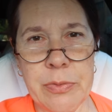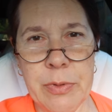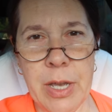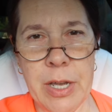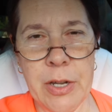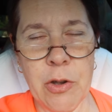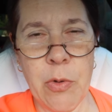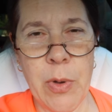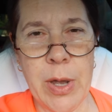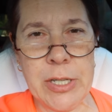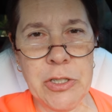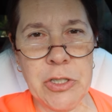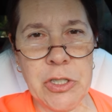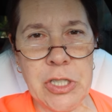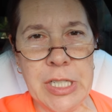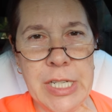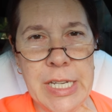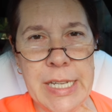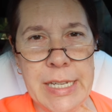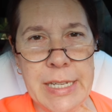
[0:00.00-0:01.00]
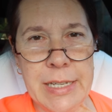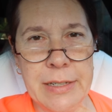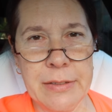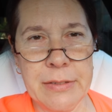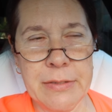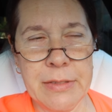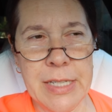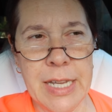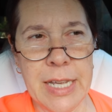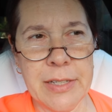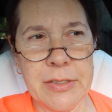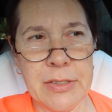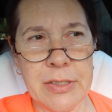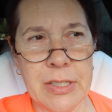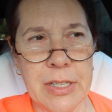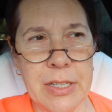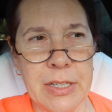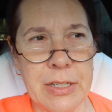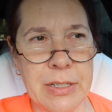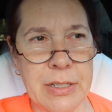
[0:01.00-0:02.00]
are questioning
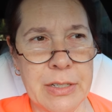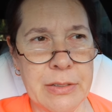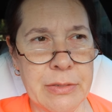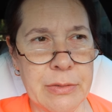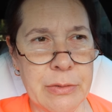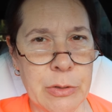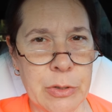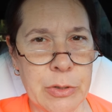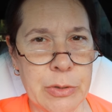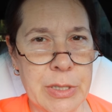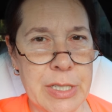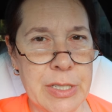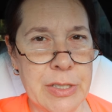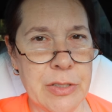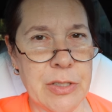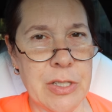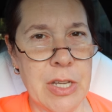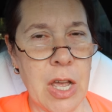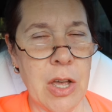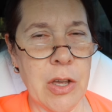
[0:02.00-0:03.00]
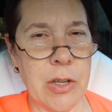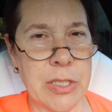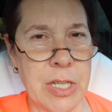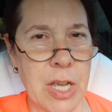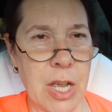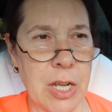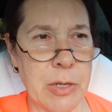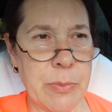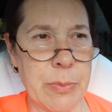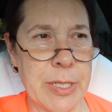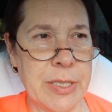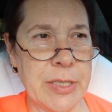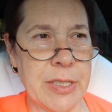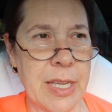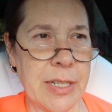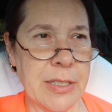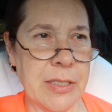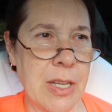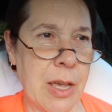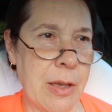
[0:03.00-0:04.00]
Tesla or these autonomous
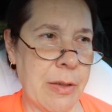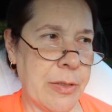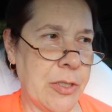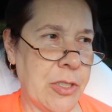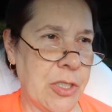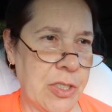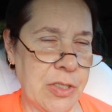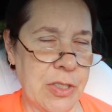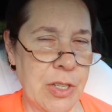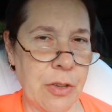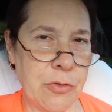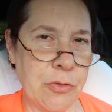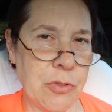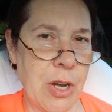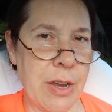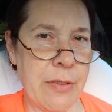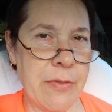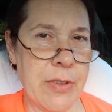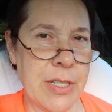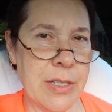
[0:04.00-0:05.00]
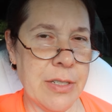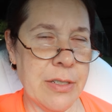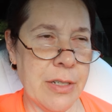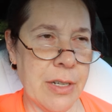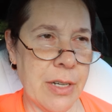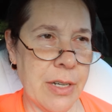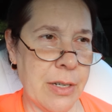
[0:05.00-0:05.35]
technology, self-driving,